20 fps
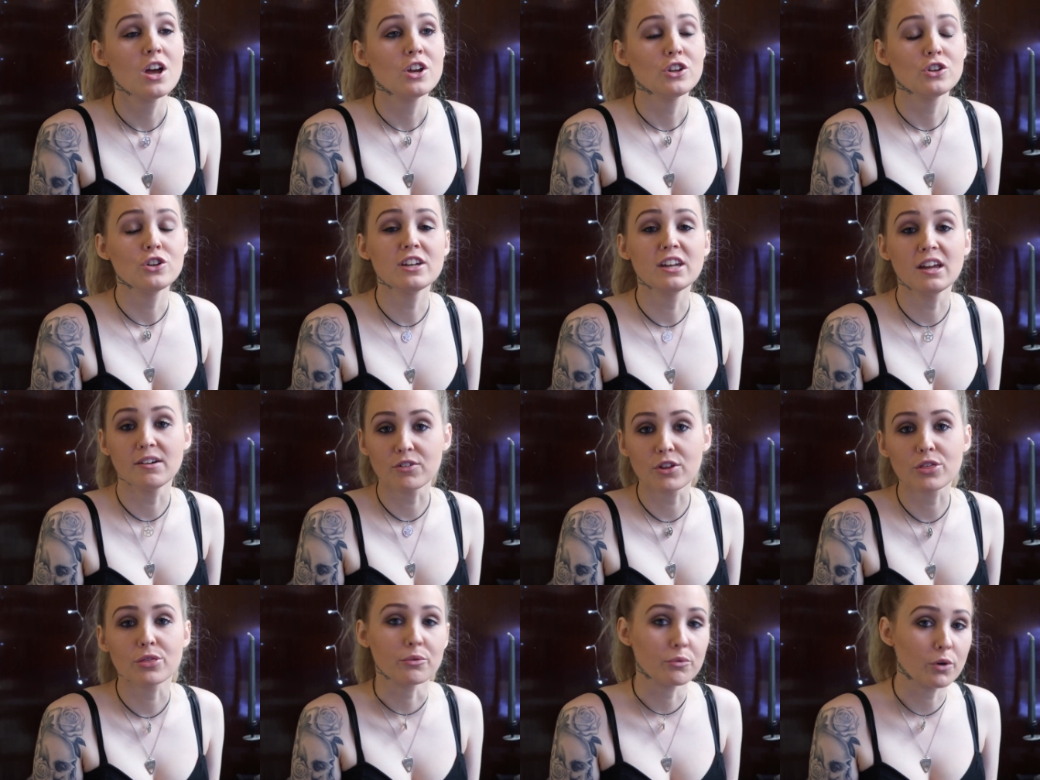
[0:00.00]
You
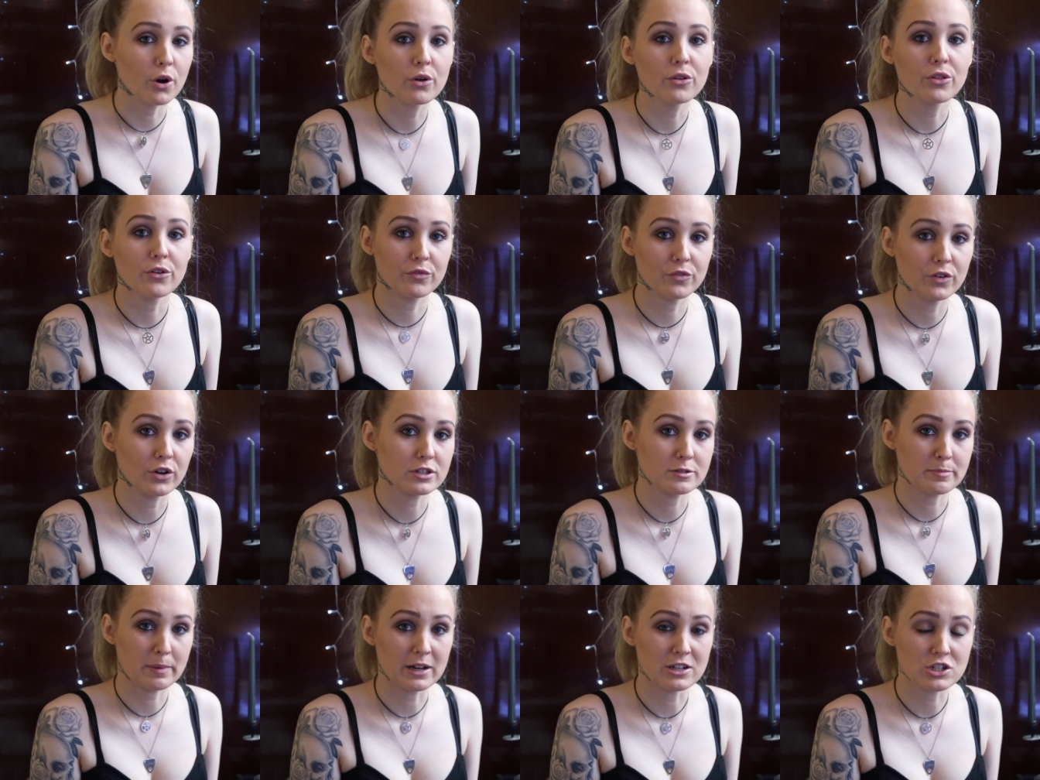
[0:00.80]
never throw the
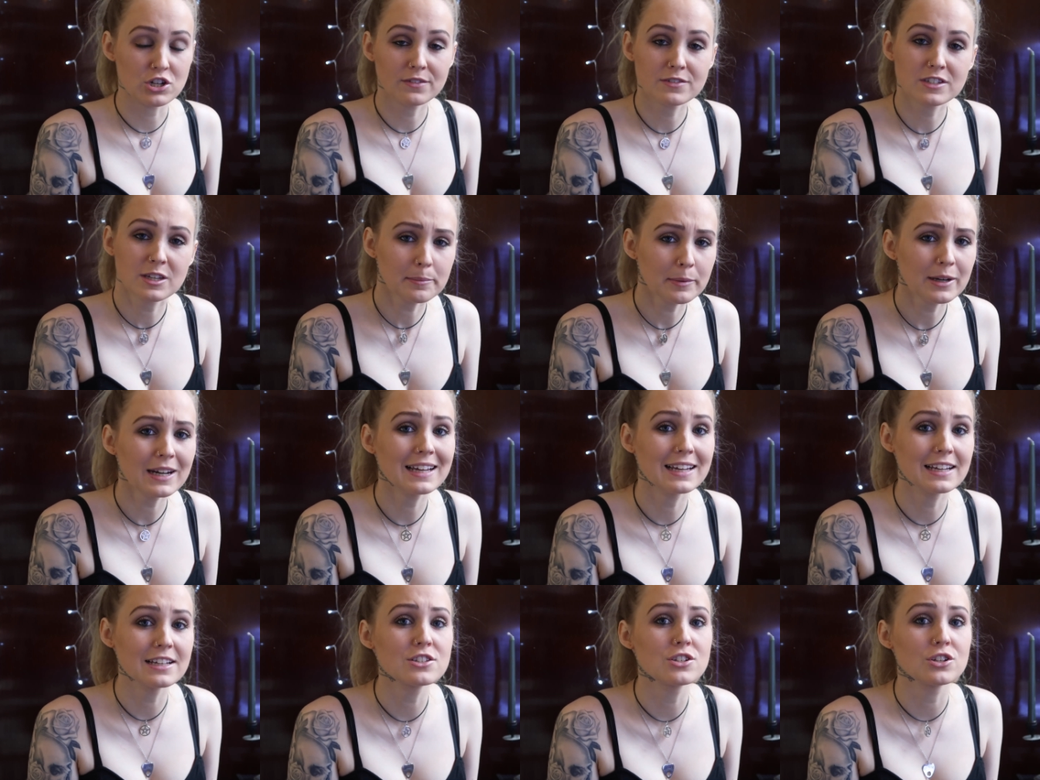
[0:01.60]
first punch. If somebody
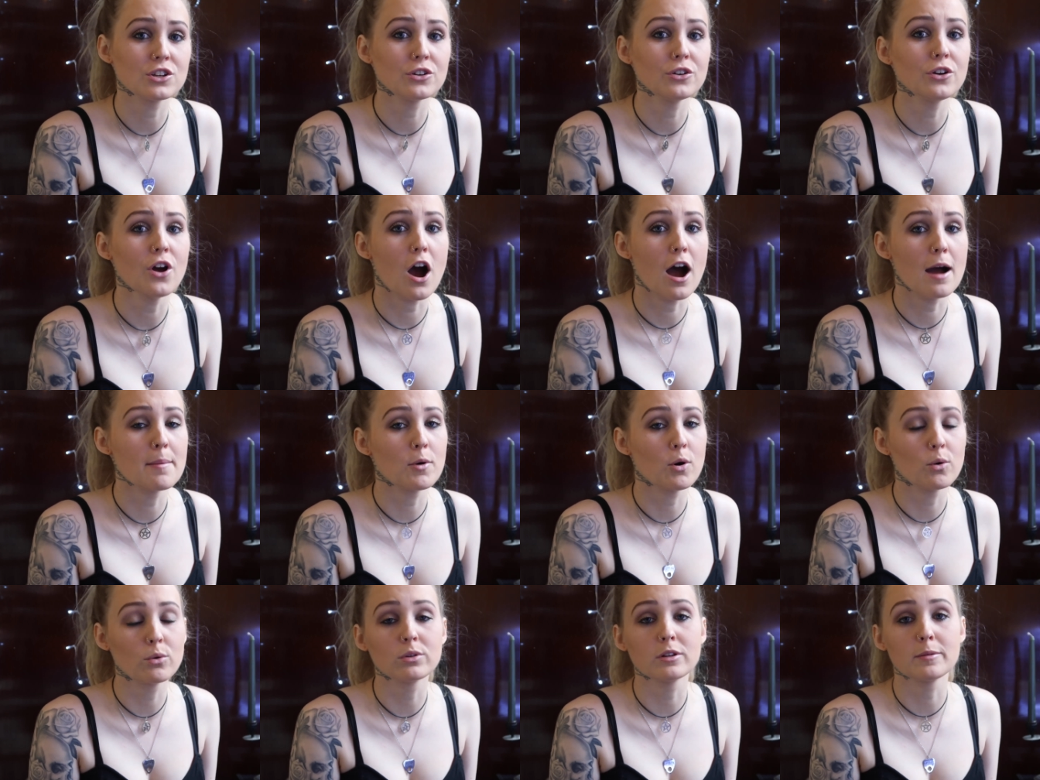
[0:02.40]
hits you,
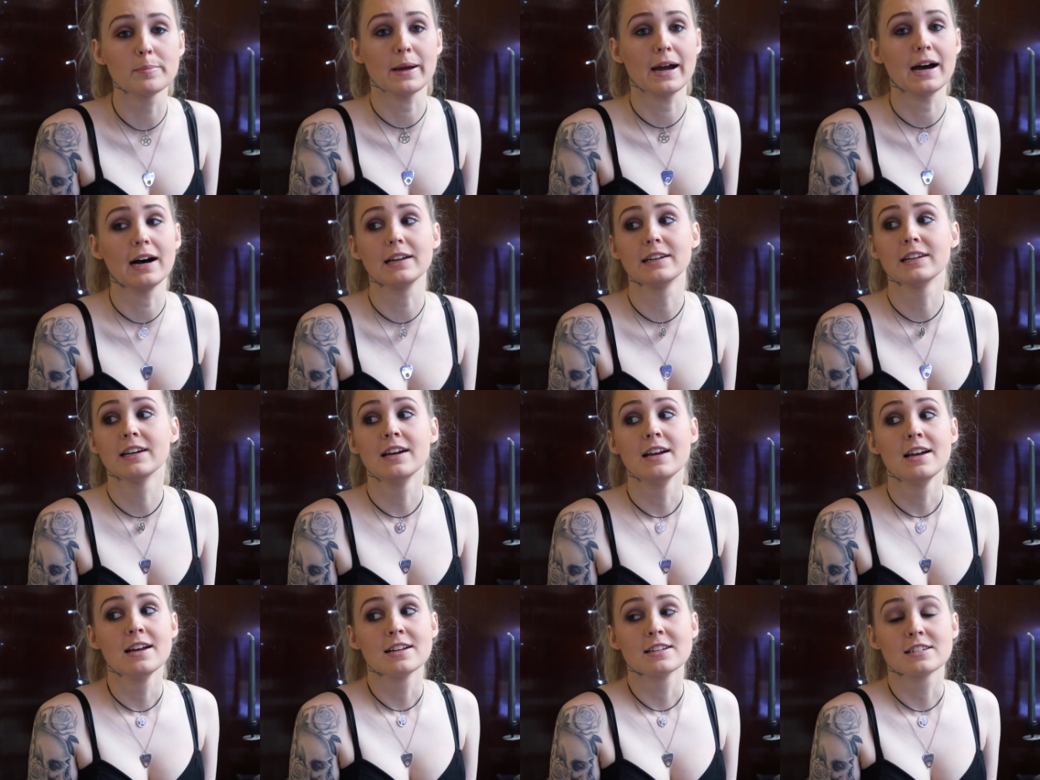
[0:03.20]
I'm all about
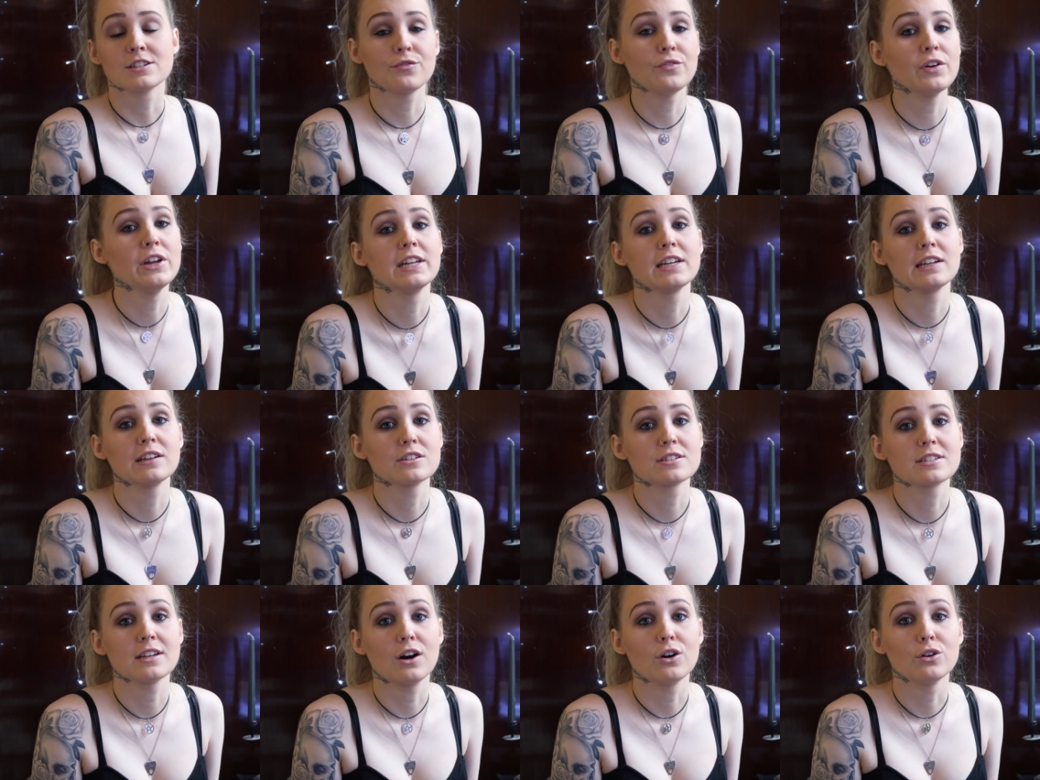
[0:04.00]
defending
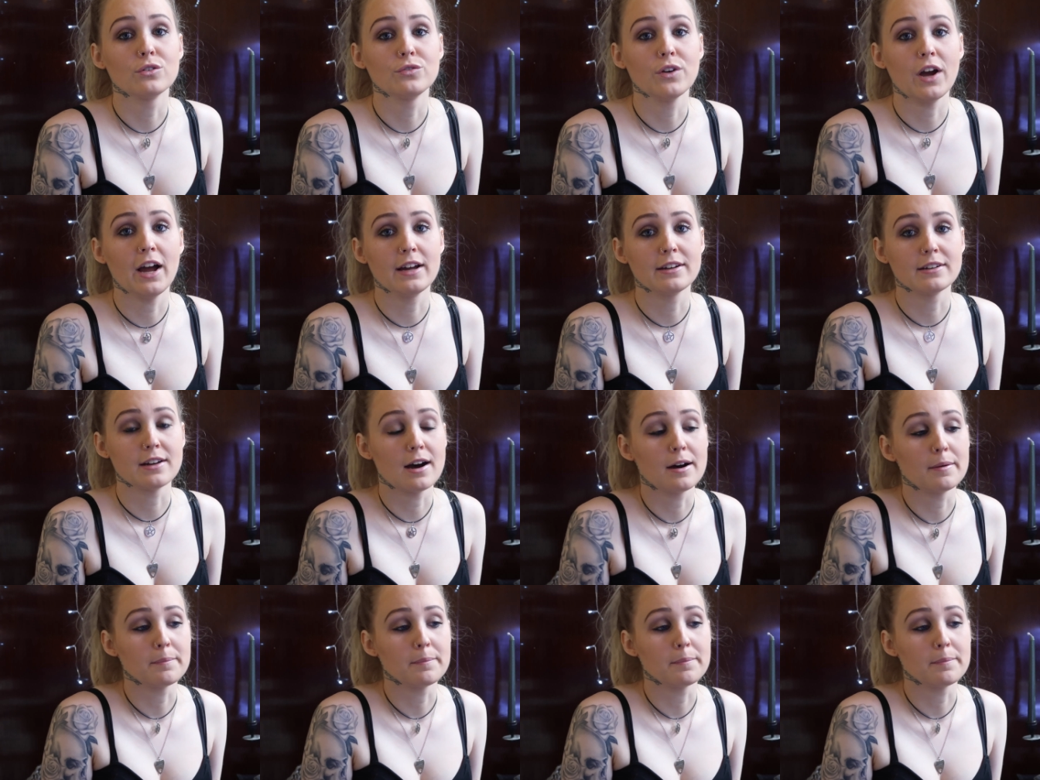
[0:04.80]
yourself and